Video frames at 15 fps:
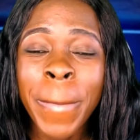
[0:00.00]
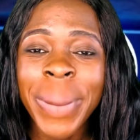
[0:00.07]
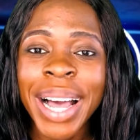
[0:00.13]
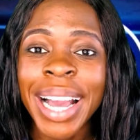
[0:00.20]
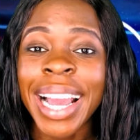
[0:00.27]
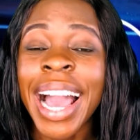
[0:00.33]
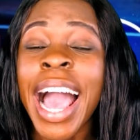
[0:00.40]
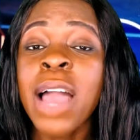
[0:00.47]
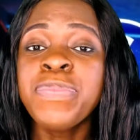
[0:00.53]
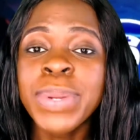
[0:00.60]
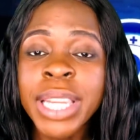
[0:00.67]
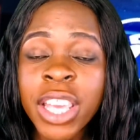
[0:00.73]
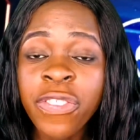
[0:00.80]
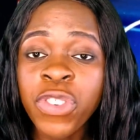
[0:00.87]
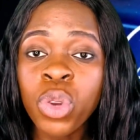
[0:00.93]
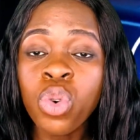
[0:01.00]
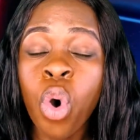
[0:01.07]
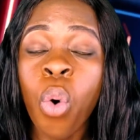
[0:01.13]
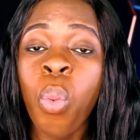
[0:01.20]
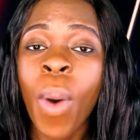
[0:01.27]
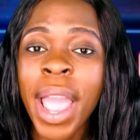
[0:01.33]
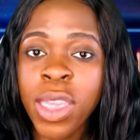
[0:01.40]
back i believe you know
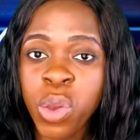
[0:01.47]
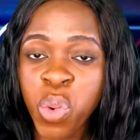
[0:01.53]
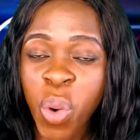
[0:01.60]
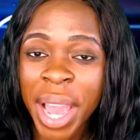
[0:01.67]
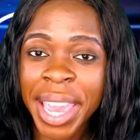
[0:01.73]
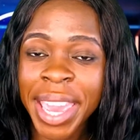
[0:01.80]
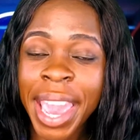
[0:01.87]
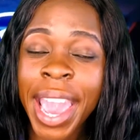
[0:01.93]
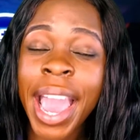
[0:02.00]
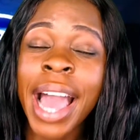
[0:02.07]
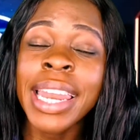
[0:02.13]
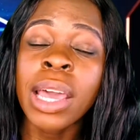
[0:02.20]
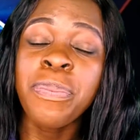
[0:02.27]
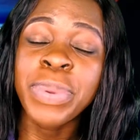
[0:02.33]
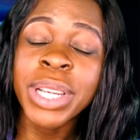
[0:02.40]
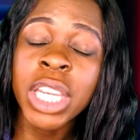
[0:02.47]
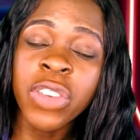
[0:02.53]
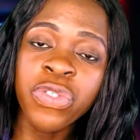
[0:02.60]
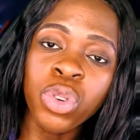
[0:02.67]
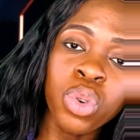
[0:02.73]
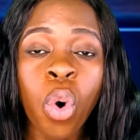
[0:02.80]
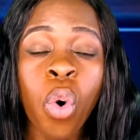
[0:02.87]
why you are here and i
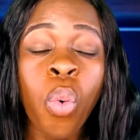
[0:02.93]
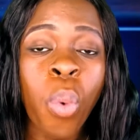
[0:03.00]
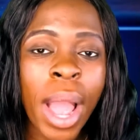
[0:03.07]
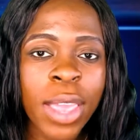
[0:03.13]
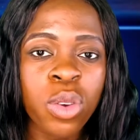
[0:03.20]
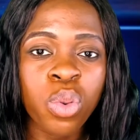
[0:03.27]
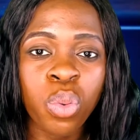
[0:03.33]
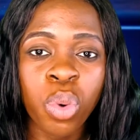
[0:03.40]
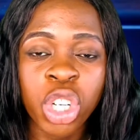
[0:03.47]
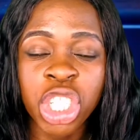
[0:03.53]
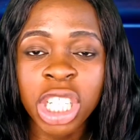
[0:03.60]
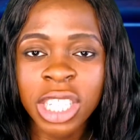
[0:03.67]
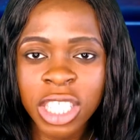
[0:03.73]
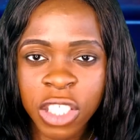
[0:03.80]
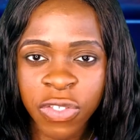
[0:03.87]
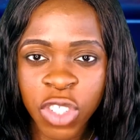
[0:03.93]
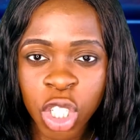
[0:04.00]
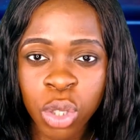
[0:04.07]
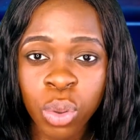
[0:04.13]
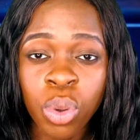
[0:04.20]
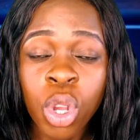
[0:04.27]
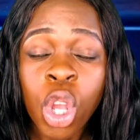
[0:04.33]
believe you why you're watching this
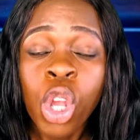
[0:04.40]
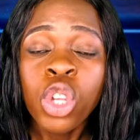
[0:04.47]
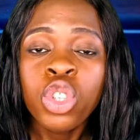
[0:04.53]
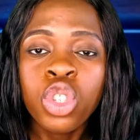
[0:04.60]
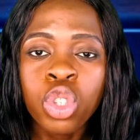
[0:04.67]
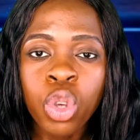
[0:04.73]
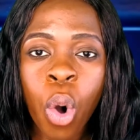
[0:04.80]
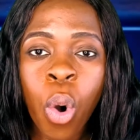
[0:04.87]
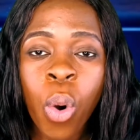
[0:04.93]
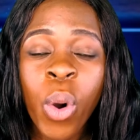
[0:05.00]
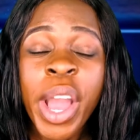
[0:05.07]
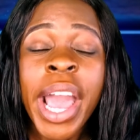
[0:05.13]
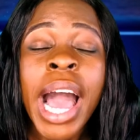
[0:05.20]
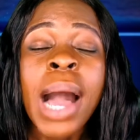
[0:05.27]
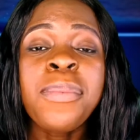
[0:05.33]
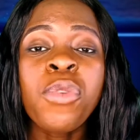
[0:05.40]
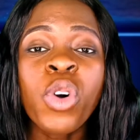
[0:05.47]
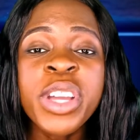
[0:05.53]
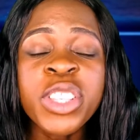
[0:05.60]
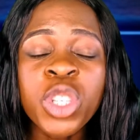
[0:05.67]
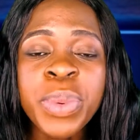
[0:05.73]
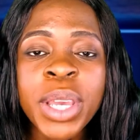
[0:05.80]
video so i'm
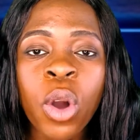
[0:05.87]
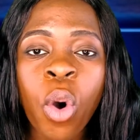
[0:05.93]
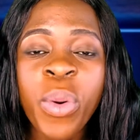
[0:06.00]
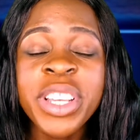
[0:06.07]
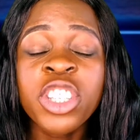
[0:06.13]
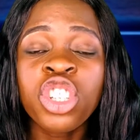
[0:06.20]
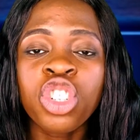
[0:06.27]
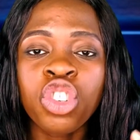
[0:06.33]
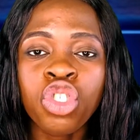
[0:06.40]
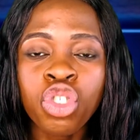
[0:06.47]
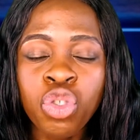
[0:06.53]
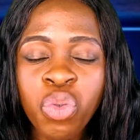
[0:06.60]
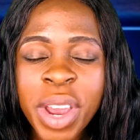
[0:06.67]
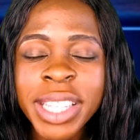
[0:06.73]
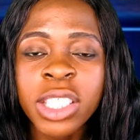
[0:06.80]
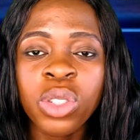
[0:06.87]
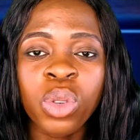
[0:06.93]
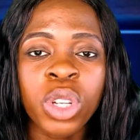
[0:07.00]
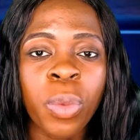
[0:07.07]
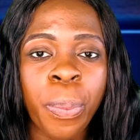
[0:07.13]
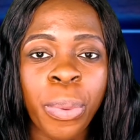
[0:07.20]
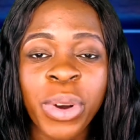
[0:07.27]
going to be going straight to
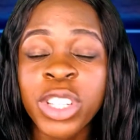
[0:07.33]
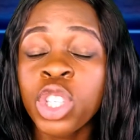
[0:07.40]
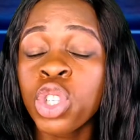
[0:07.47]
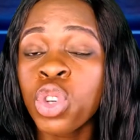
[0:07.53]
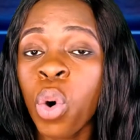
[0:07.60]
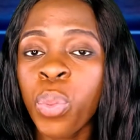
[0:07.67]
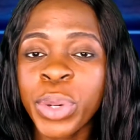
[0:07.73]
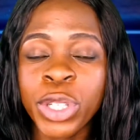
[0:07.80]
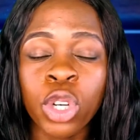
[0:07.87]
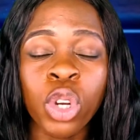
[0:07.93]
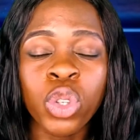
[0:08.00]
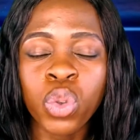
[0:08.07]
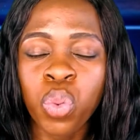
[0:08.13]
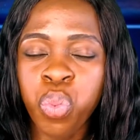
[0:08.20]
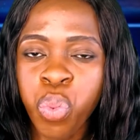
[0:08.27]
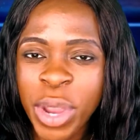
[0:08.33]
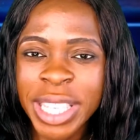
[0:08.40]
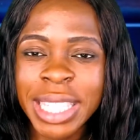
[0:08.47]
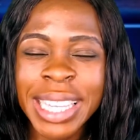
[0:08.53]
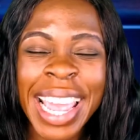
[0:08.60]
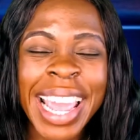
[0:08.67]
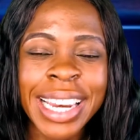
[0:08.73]
the point so we don't
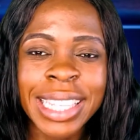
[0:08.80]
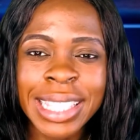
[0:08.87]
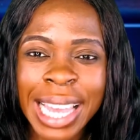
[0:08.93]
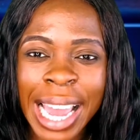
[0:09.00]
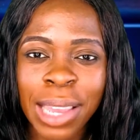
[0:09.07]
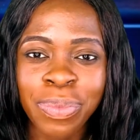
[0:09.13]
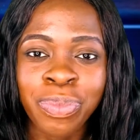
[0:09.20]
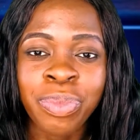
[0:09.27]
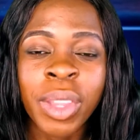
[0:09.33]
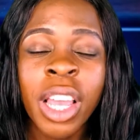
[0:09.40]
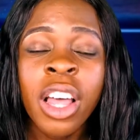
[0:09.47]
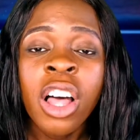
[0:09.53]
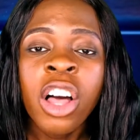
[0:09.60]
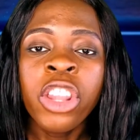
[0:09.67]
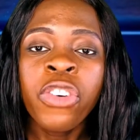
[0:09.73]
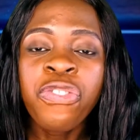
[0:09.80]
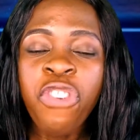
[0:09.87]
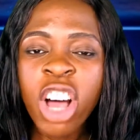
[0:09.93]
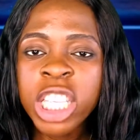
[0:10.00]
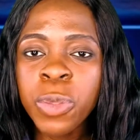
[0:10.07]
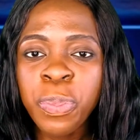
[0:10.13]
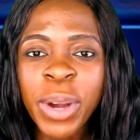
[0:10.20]
waste any time the
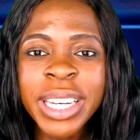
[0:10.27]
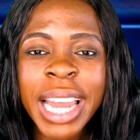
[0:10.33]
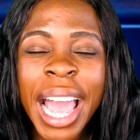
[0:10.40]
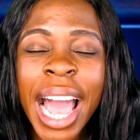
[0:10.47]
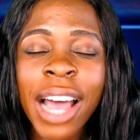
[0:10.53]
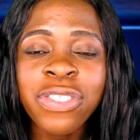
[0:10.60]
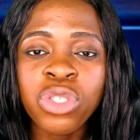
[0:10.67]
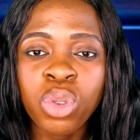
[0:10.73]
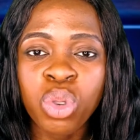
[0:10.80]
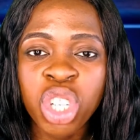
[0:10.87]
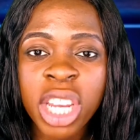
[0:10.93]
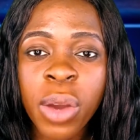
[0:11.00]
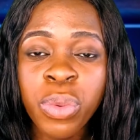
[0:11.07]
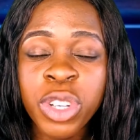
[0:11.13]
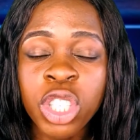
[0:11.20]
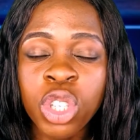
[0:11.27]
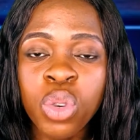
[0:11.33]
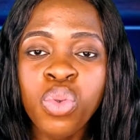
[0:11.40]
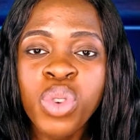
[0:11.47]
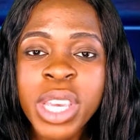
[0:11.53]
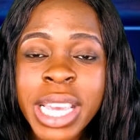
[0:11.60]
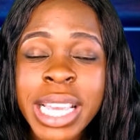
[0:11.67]
first point i have to share with
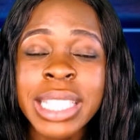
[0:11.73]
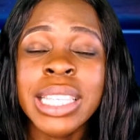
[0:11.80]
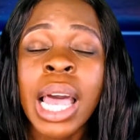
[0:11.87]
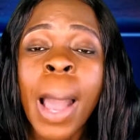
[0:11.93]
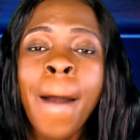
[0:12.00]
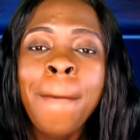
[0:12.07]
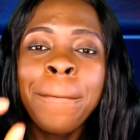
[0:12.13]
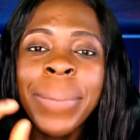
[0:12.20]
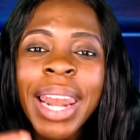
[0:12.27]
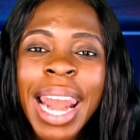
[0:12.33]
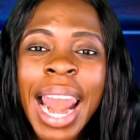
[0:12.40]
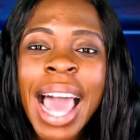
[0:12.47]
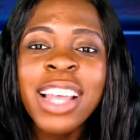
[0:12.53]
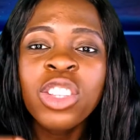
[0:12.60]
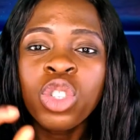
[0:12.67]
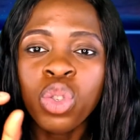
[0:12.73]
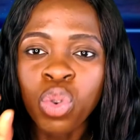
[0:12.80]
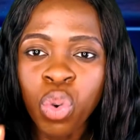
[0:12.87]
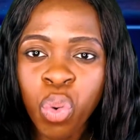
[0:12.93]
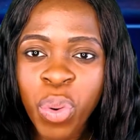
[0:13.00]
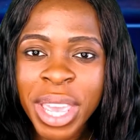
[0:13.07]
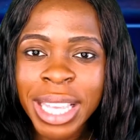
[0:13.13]
you is plan to
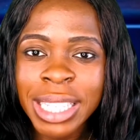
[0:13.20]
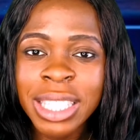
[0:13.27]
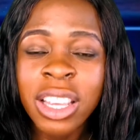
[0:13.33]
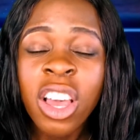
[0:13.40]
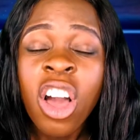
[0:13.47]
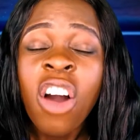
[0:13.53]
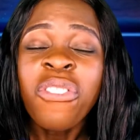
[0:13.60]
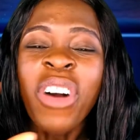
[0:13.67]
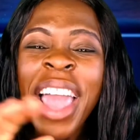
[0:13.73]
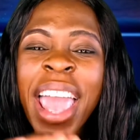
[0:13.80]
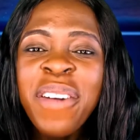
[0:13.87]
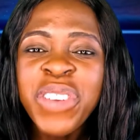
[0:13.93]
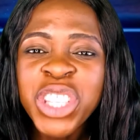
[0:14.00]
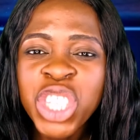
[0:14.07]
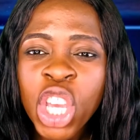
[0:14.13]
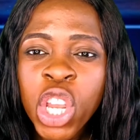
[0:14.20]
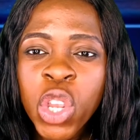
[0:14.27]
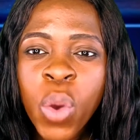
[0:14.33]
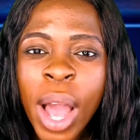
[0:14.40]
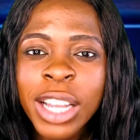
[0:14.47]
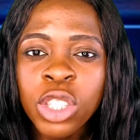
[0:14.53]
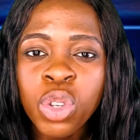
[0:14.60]
quit for everything
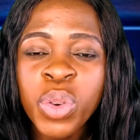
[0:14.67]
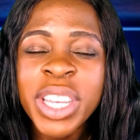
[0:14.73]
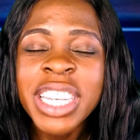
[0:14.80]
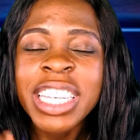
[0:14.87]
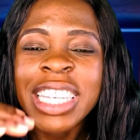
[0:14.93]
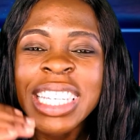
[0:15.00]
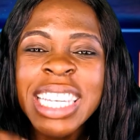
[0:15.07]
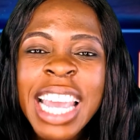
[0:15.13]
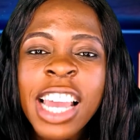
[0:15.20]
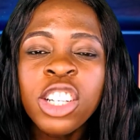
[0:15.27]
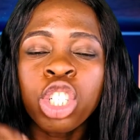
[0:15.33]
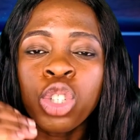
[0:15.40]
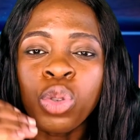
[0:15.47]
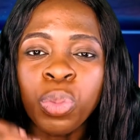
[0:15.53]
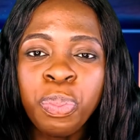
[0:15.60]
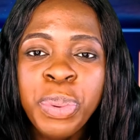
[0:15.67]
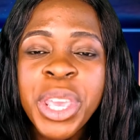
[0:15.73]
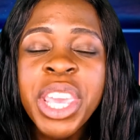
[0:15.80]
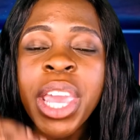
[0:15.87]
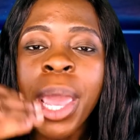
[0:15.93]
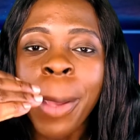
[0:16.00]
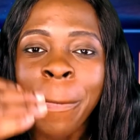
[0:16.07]
you are doing there should
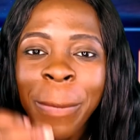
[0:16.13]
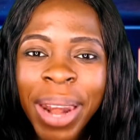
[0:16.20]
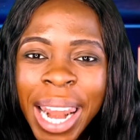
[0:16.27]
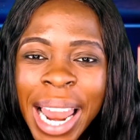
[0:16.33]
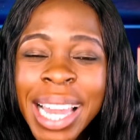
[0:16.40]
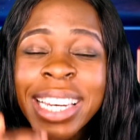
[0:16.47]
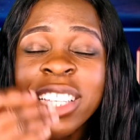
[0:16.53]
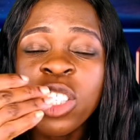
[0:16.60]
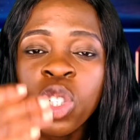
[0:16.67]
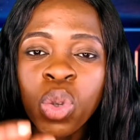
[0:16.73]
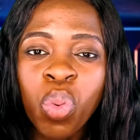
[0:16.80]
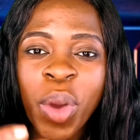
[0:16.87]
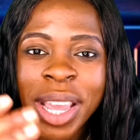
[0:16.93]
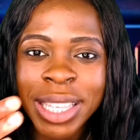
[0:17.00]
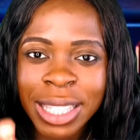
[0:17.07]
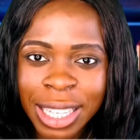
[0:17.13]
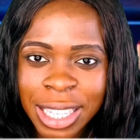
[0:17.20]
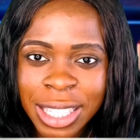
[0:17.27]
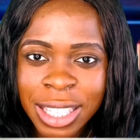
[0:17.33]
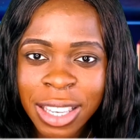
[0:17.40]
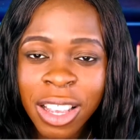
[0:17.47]
be a planning towards it